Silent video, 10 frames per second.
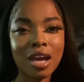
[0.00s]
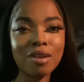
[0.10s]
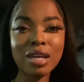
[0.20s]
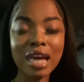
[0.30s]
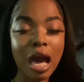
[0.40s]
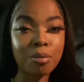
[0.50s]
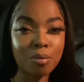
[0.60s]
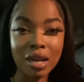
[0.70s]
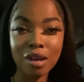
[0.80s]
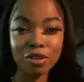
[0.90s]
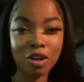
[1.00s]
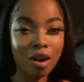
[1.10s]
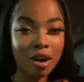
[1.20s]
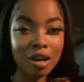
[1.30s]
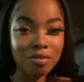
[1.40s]
I don't like hopping right out the
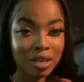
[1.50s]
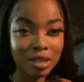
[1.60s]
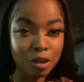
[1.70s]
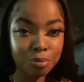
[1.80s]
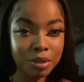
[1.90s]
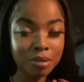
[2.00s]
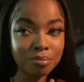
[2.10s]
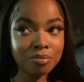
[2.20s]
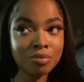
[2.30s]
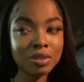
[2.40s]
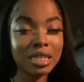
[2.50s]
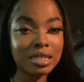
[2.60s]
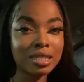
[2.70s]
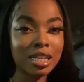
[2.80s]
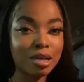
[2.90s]
car if I can help it, because
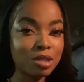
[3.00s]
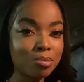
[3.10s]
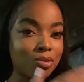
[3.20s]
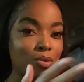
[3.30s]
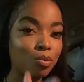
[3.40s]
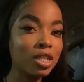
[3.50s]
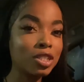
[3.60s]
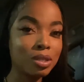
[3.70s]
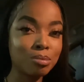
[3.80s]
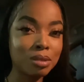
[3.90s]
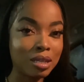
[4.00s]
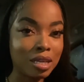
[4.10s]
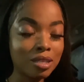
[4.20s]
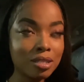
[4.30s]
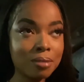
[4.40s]
it's like I'm jumping from one extreme to the
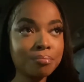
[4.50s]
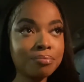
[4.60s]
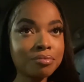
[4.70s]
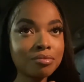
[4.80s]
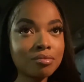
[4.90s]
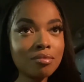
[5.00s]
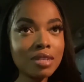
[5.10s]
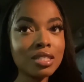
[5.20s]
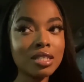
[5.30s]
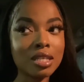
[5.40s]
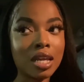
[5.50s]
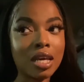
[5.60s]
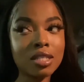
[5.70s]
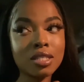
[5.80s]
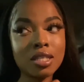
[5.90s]
next,
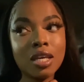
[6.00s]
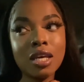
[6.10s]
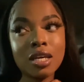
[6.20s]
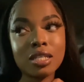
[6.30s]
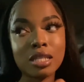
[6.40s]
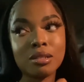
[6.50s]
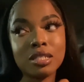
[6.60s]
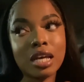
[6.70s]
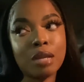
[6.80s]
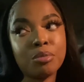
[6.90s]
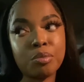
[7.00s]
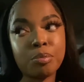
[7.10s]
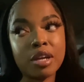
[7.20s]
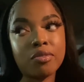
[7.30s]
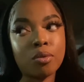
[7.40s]
because I just got to be
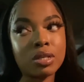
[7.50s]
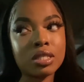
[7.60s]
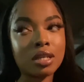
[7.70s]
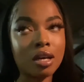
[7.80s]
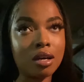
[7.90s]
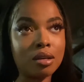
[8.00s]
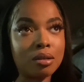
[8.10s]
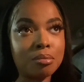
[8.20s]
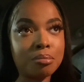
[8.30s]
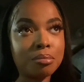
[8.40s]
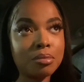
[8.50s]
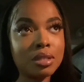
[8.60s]
prepared for what's to come,